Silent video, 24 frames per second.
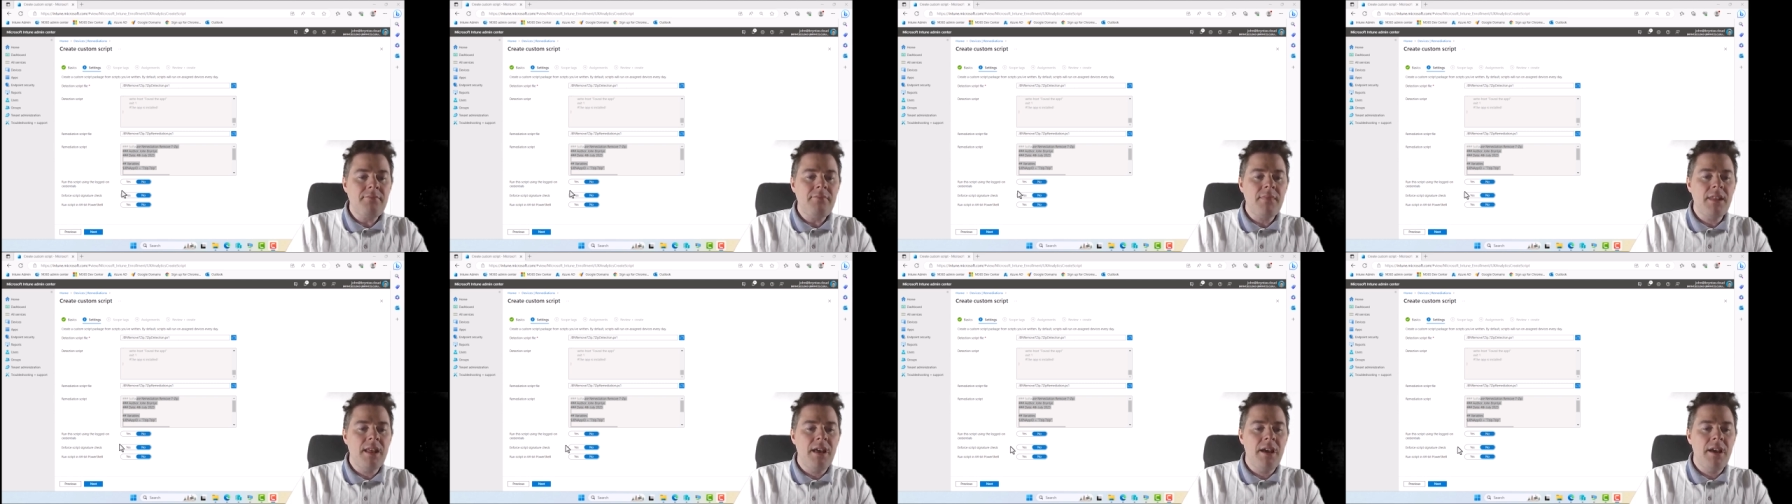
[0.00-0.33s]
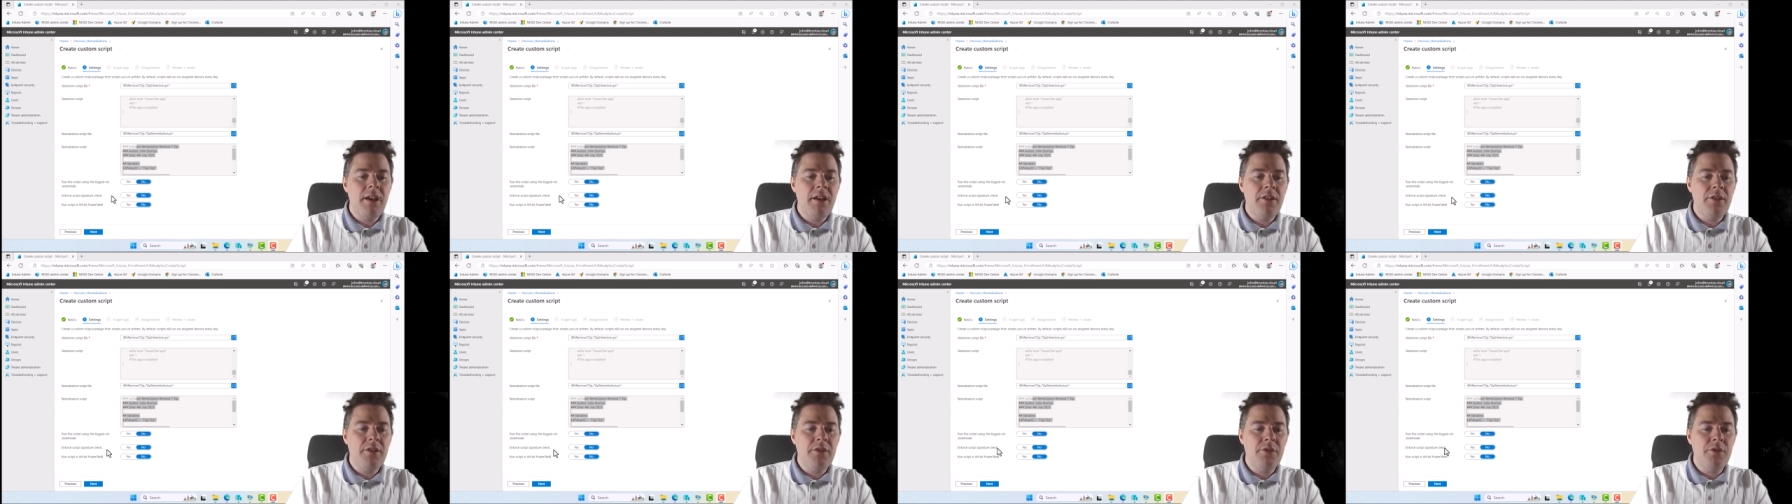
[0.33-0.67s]

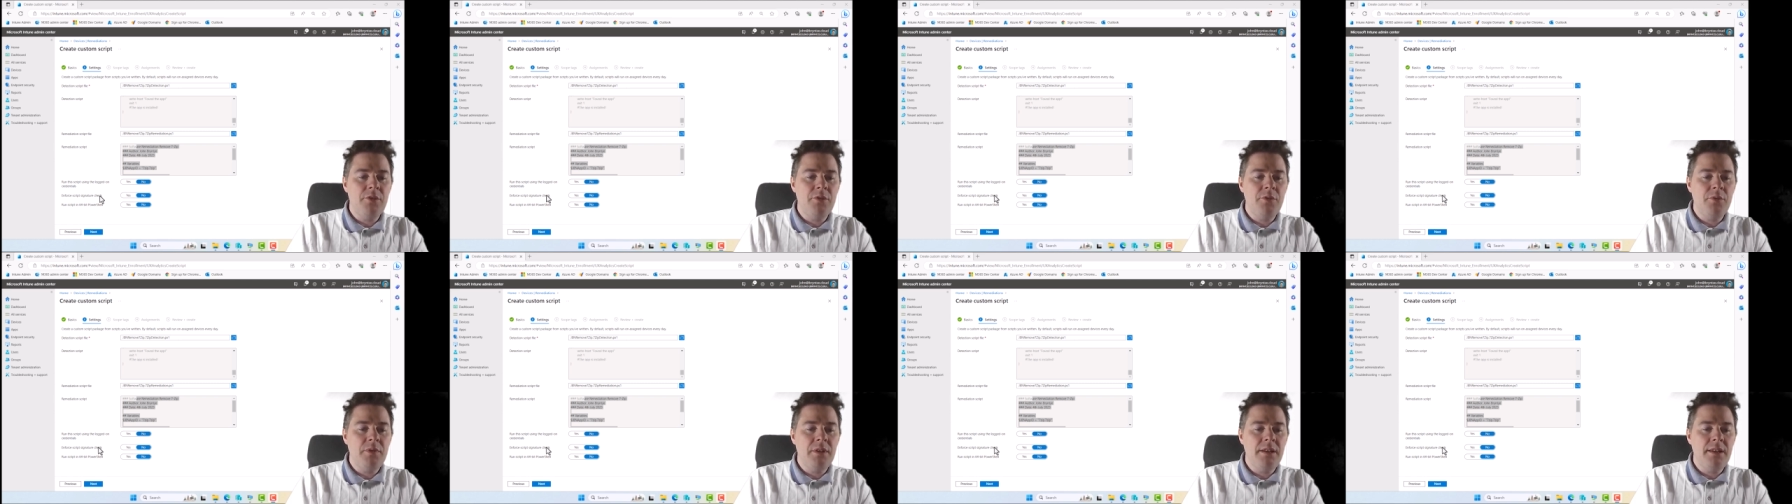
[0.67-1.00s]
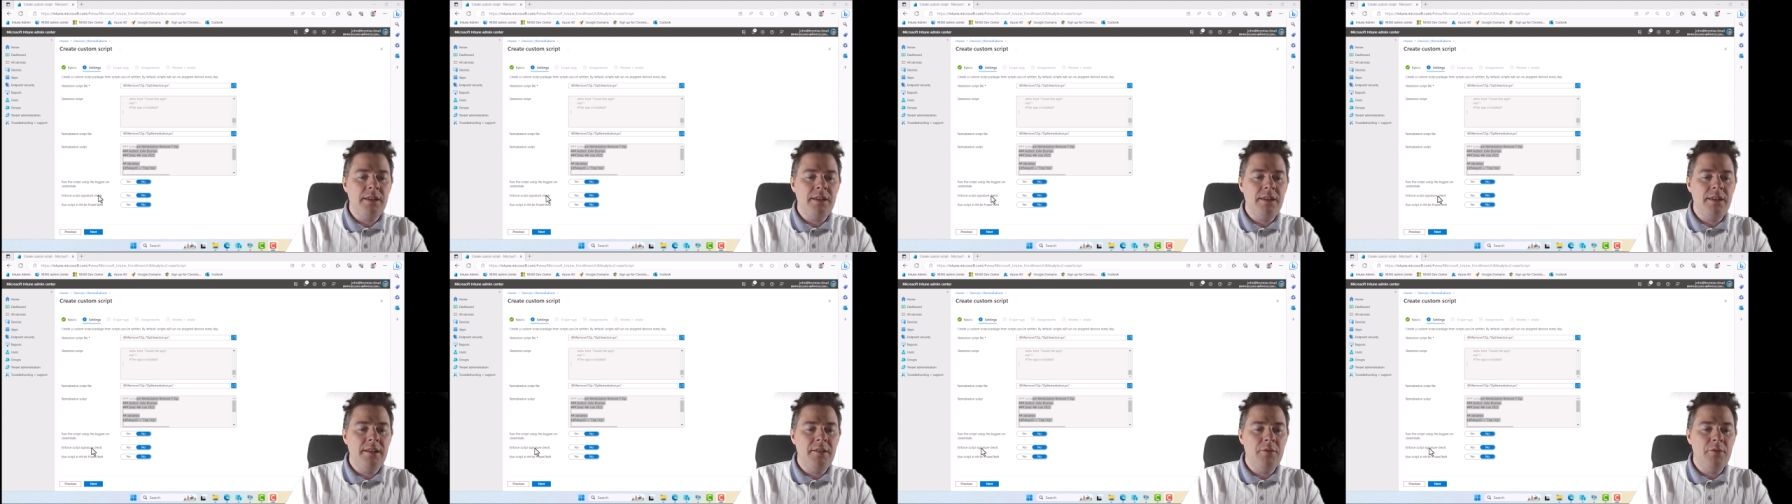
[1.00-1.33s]
Uh, do
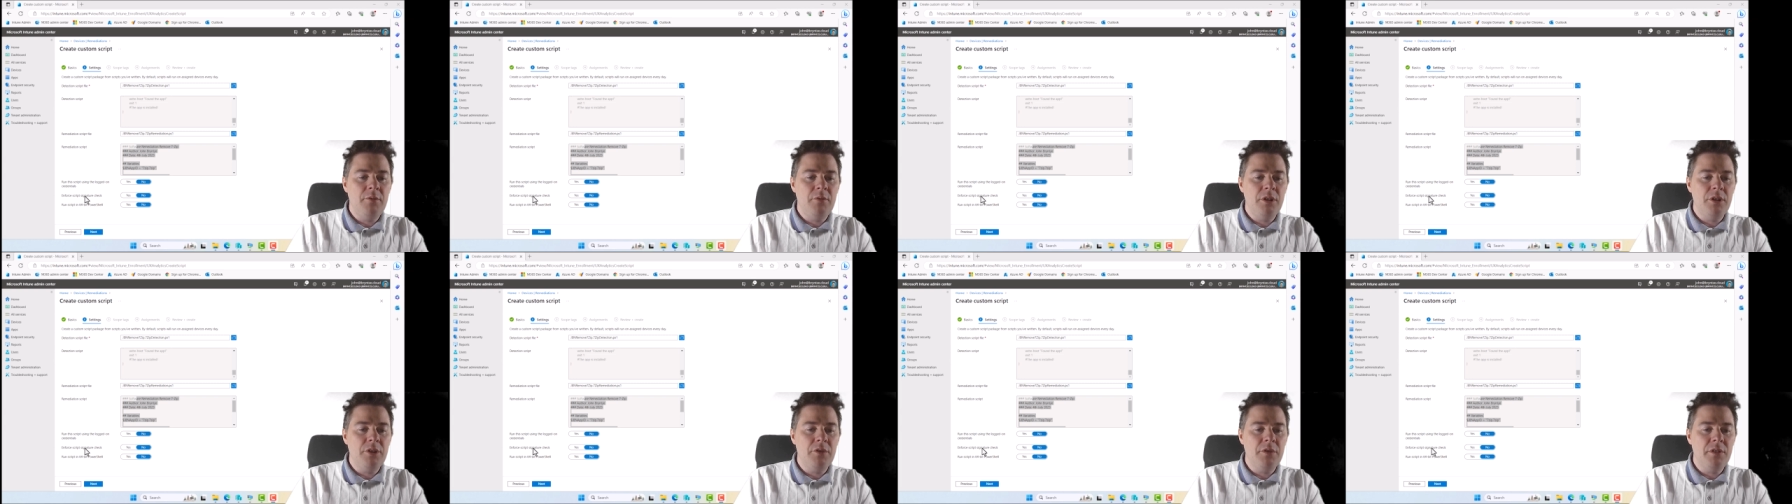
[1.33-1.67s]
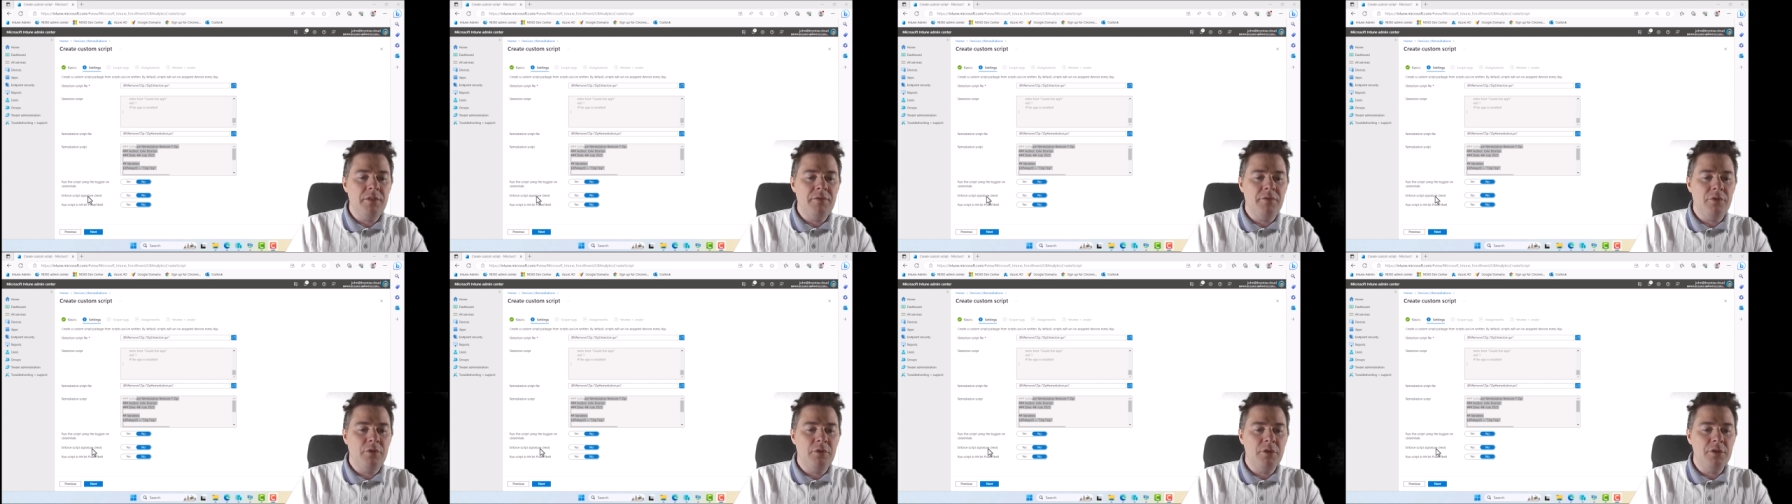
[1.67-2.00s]
we want
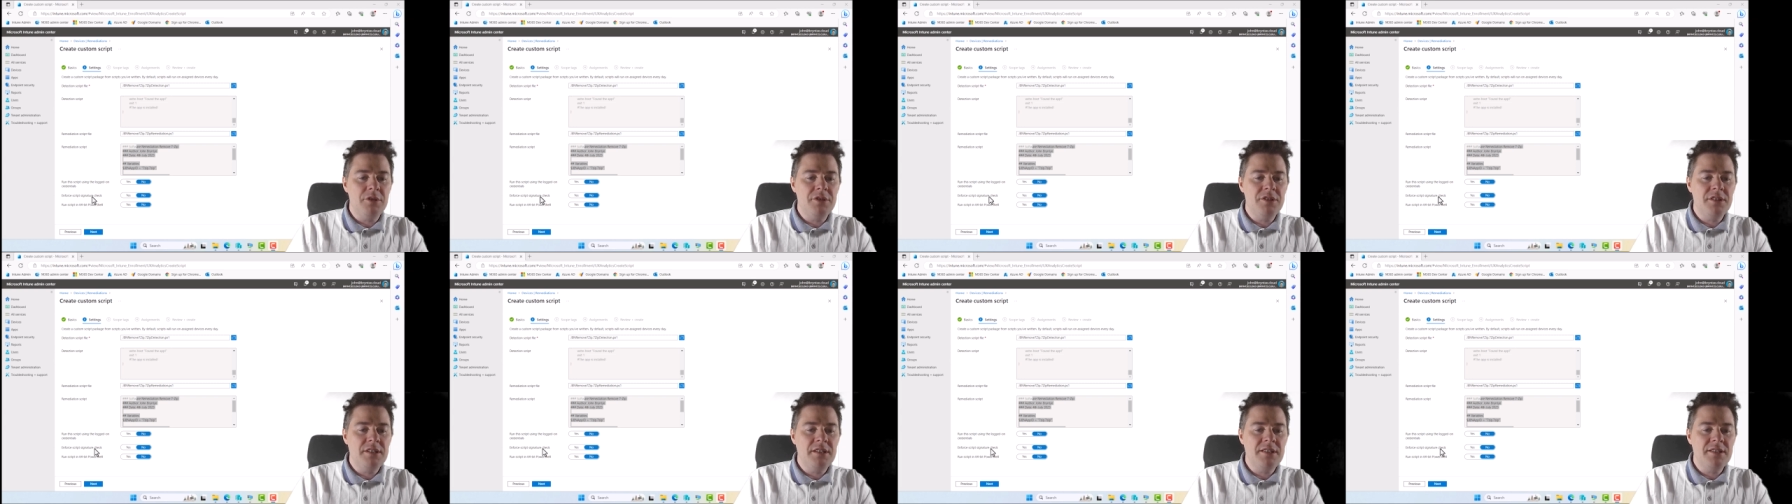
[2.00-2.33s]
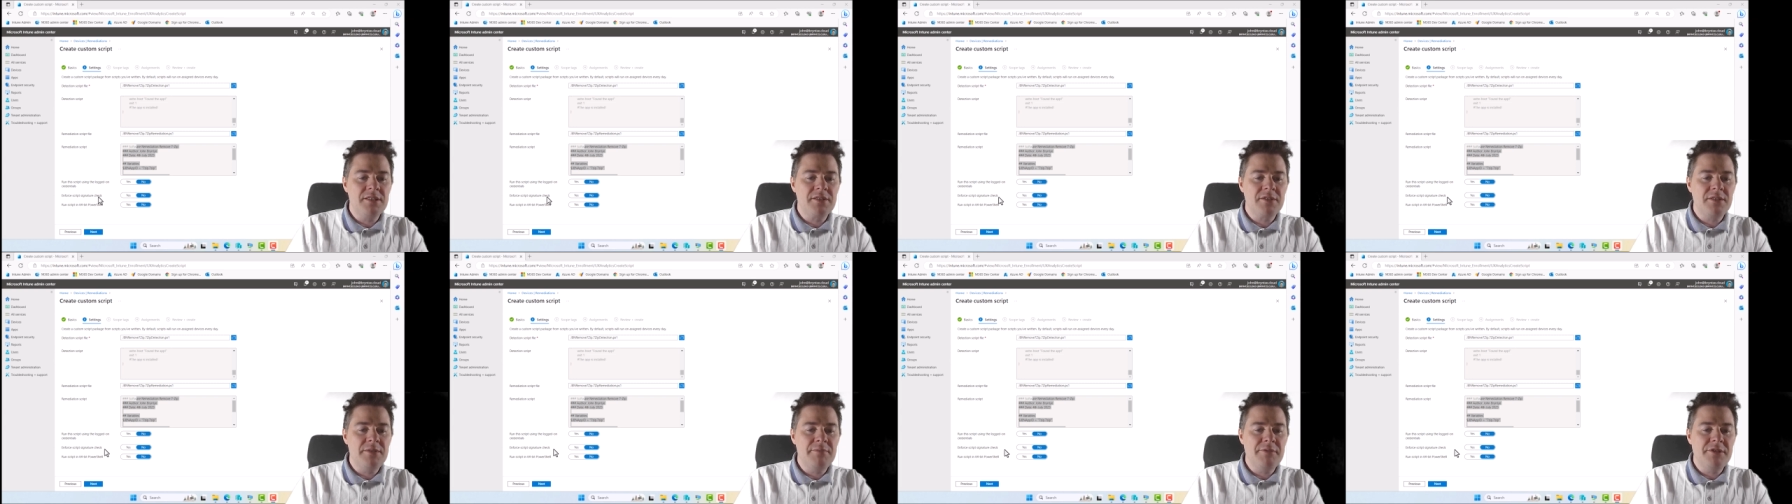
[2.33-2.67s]
to enforce the
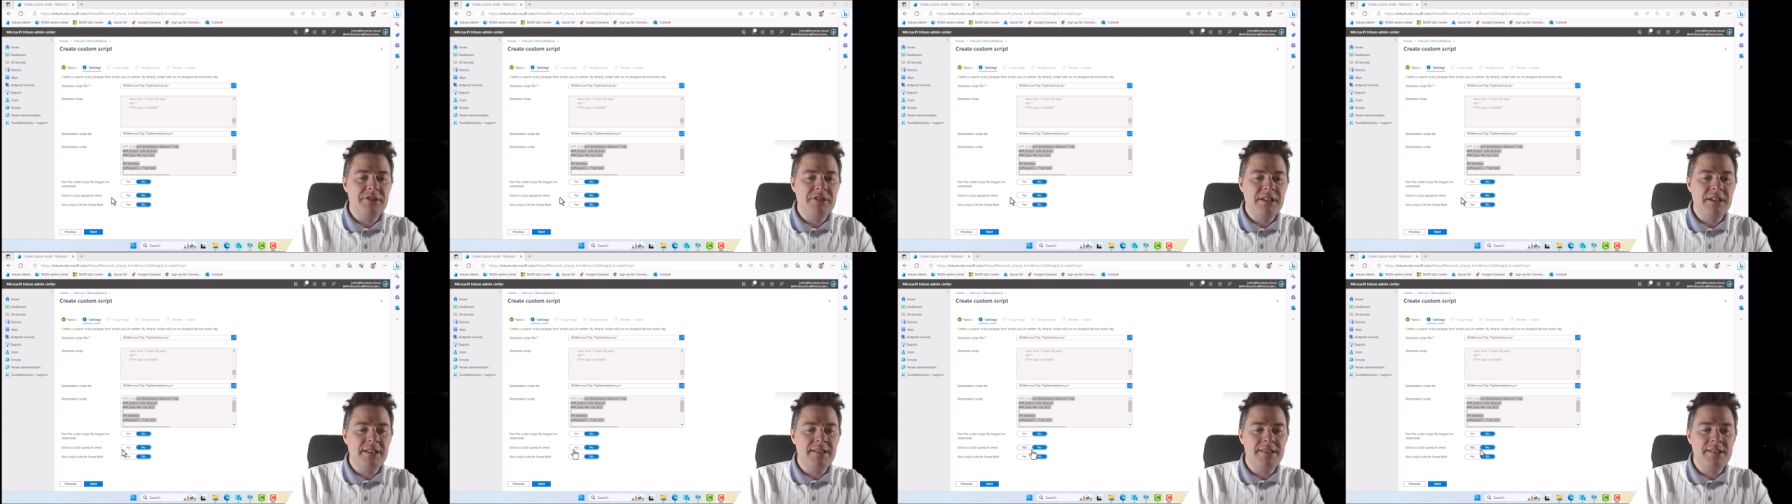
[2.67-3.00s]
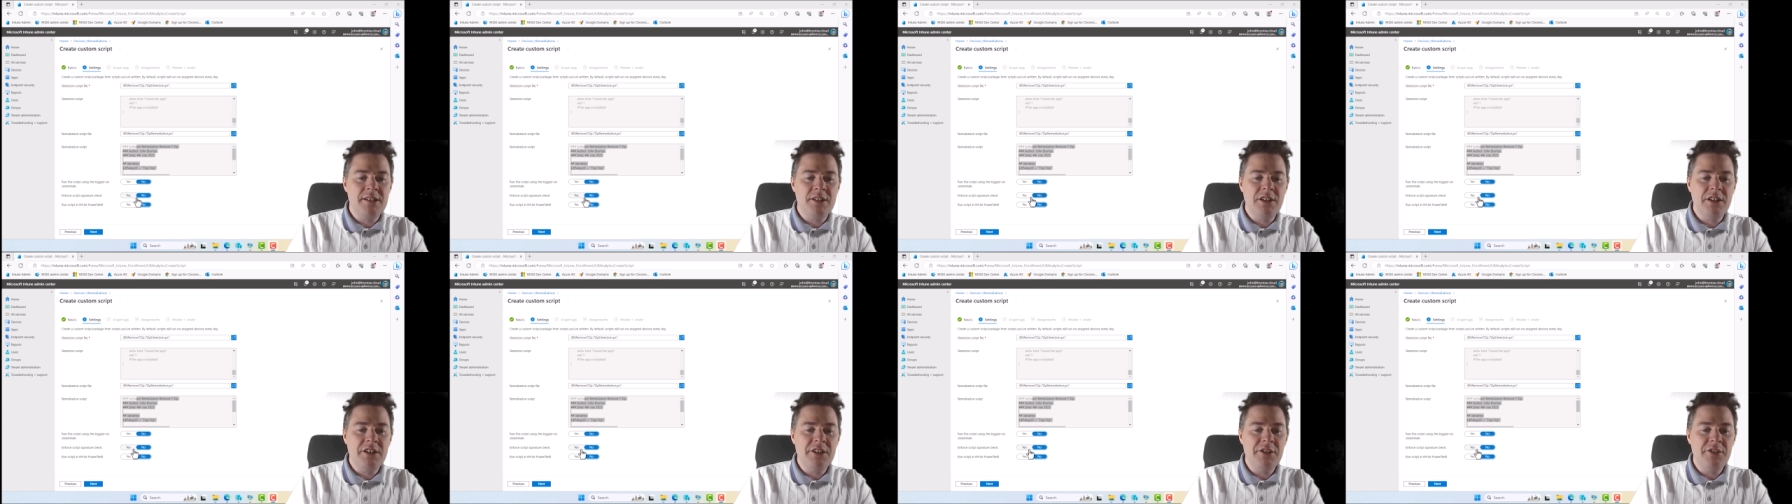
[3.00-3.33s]
script check
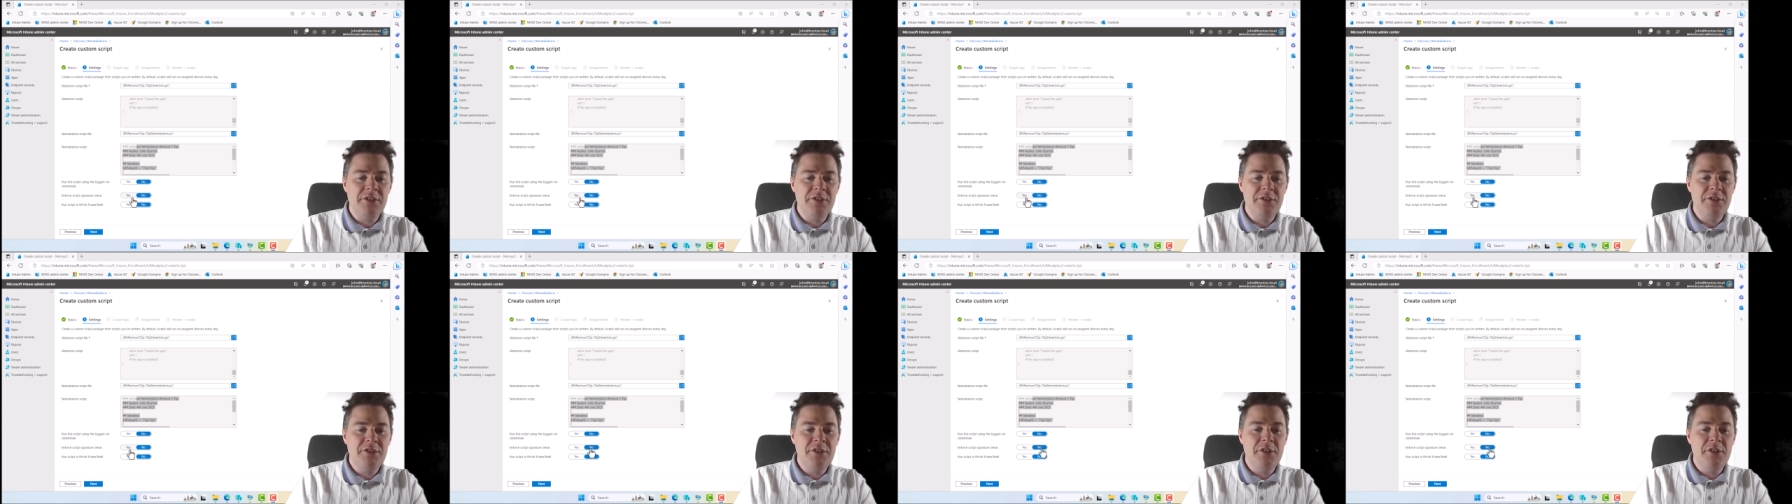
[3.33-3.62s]
signature?